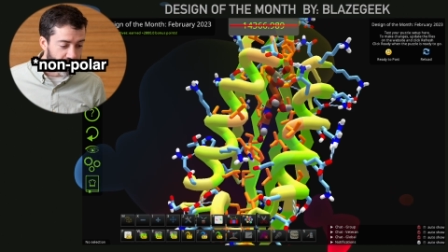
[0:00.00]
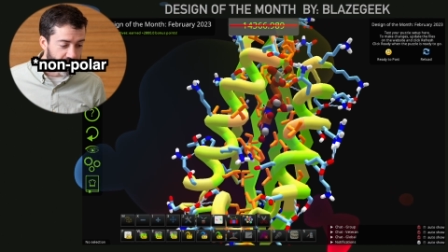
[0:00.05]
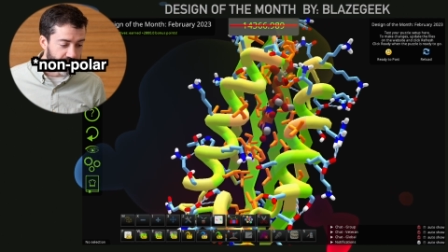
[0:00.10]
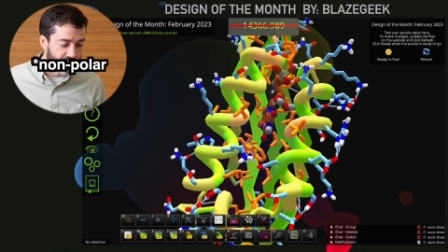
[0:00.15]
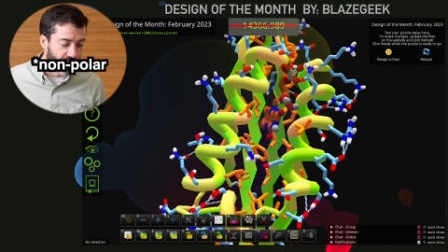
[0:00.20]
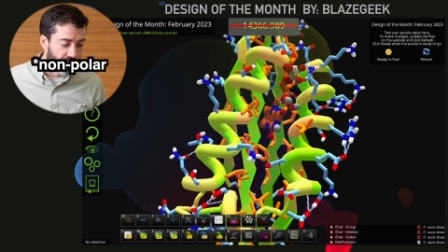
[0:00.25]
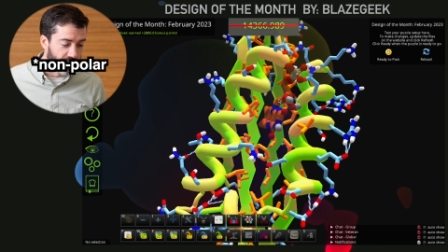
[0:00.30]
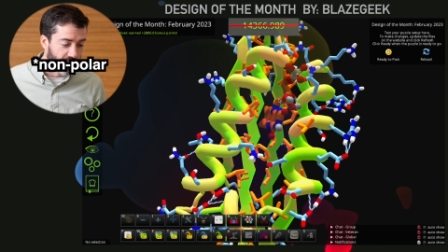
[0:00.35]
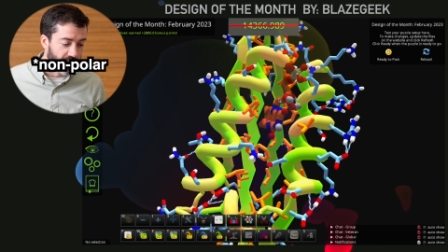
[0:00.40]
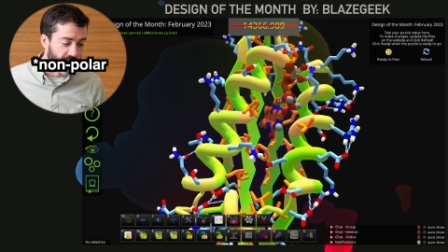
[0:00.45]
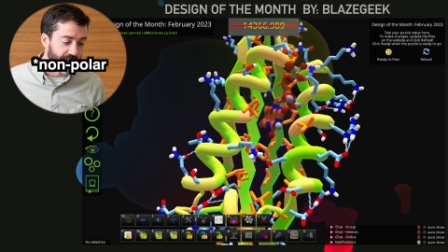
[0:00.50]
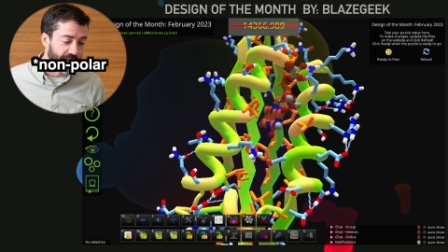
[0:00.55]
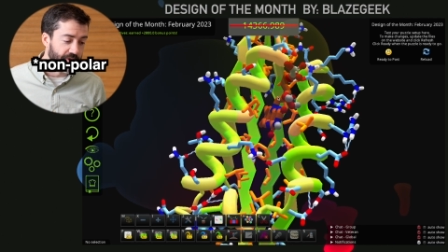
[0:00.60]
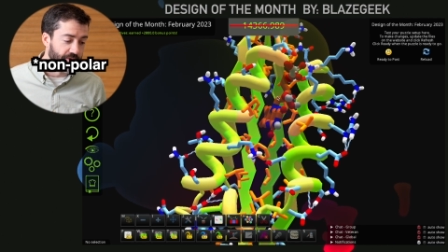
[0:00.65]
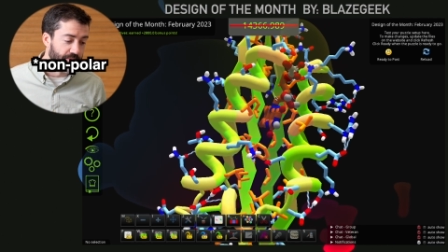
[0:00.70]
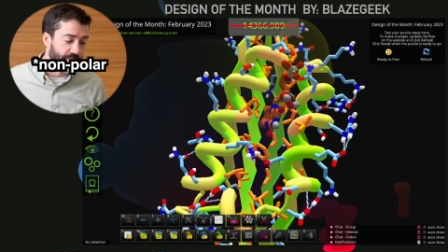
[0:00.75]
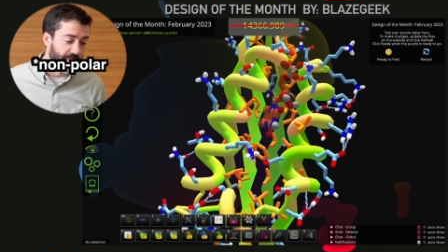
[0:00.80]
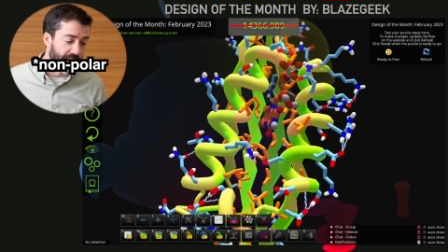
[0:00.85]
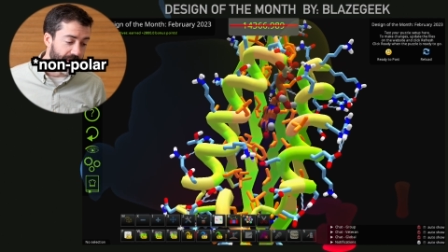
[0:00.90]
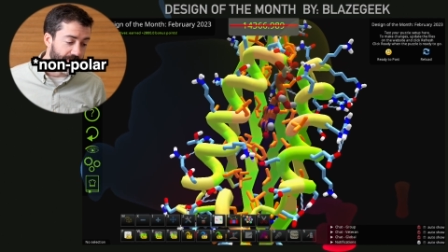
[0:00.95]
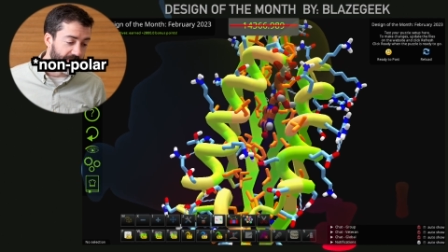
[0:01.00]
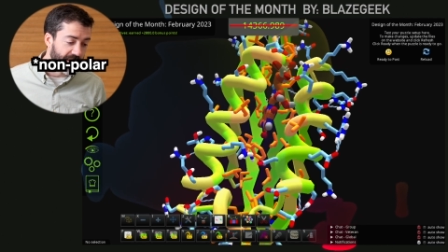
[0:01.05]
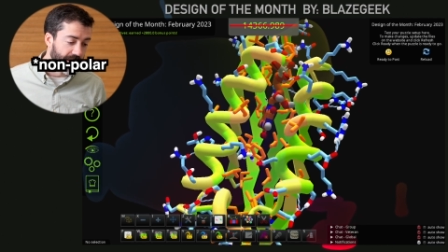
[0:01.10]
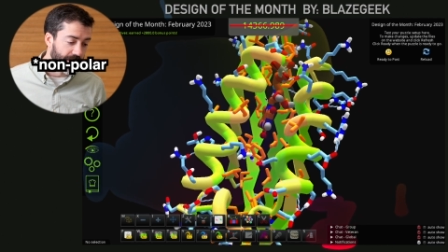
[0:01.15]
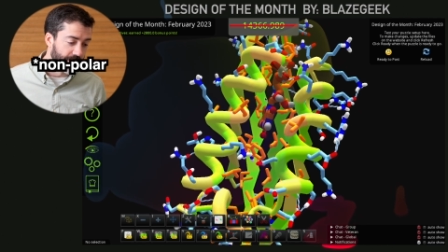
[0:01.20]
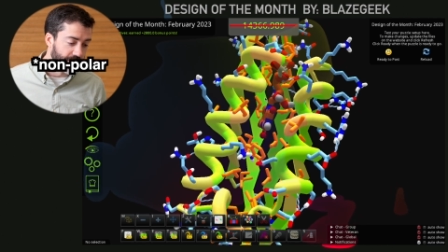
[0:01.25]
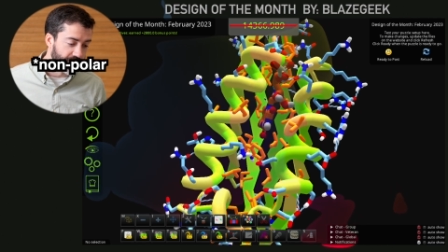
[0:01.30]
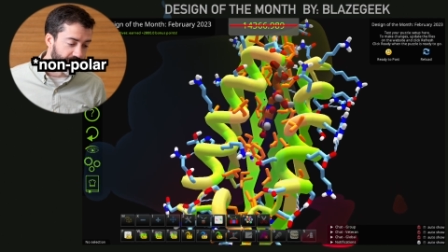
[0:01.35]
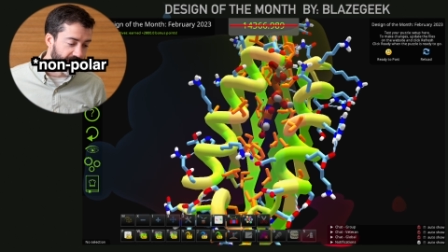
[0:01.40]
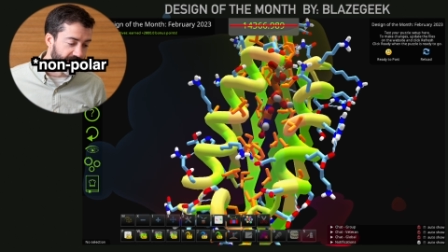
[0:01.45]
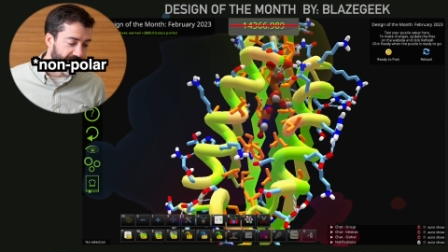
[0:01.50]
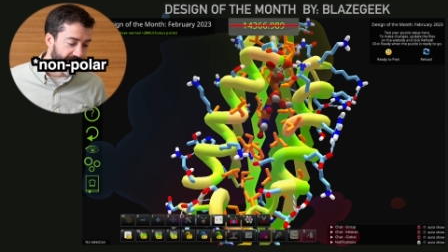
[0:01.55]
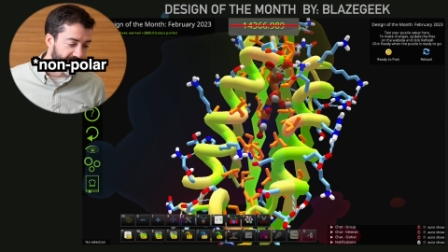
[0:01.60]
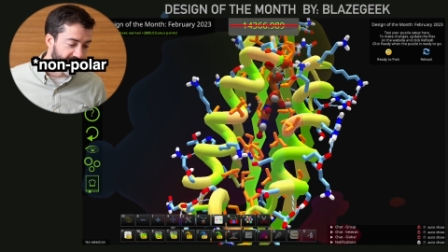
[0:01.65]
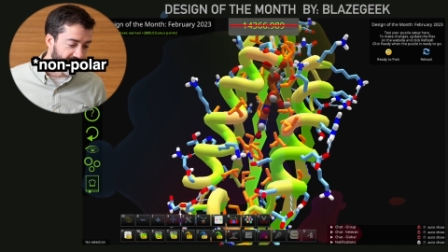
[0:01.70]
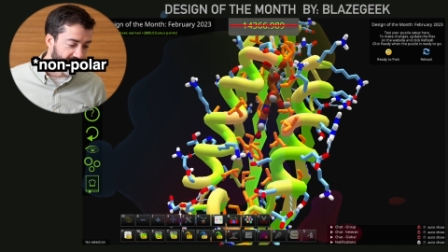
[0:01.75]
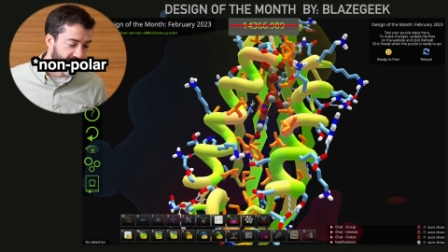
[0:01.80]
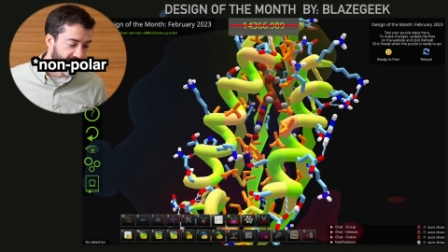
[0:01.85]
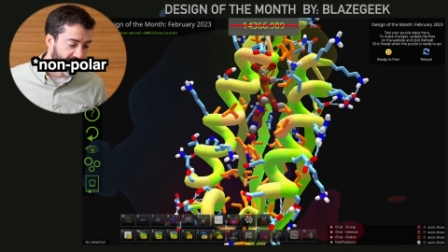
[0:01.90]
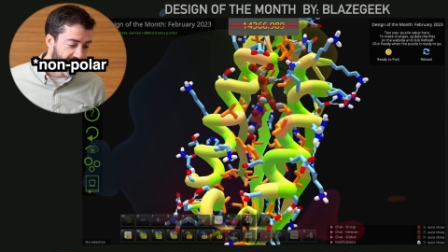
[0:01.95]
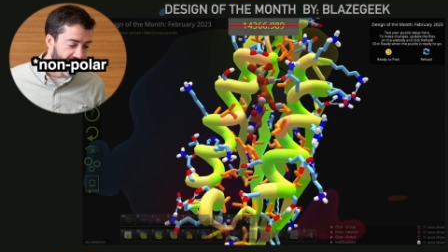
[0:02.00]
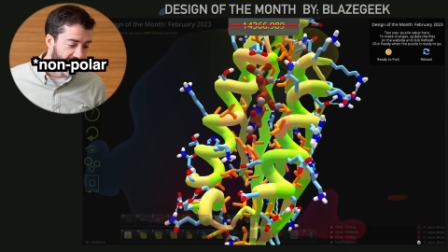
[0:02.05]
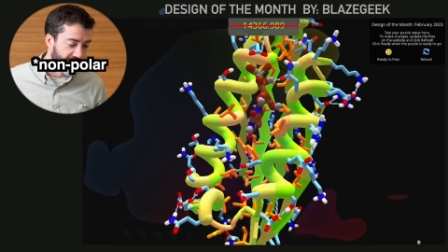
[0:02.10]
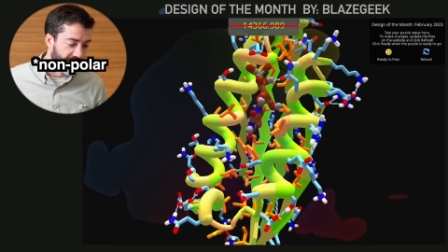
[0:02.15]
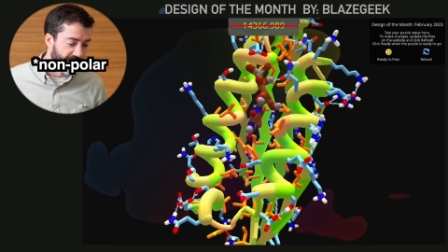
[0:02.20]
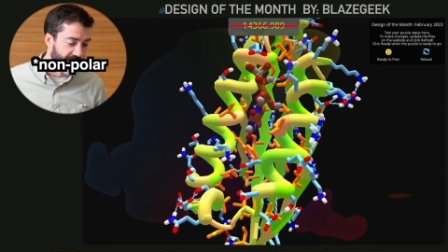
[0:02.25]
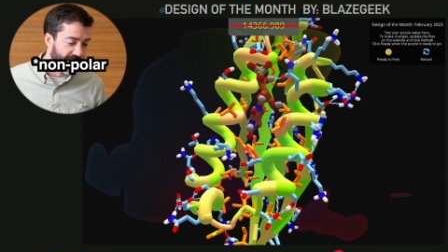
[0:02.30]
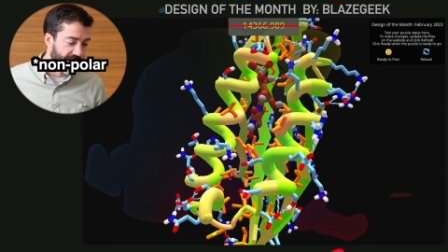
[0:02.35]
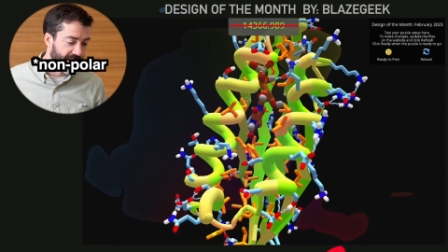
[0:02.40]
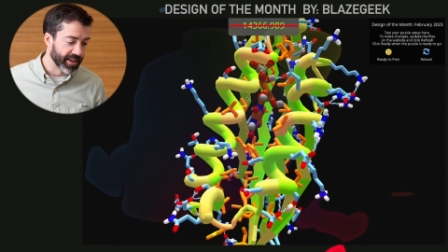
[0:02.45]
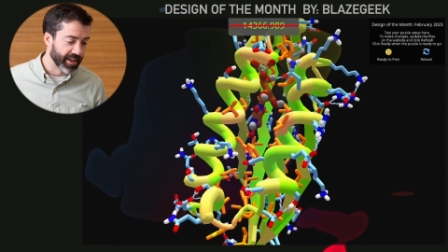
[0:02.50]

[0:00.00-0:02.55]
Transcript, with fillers: small molecule might be able to nestle in here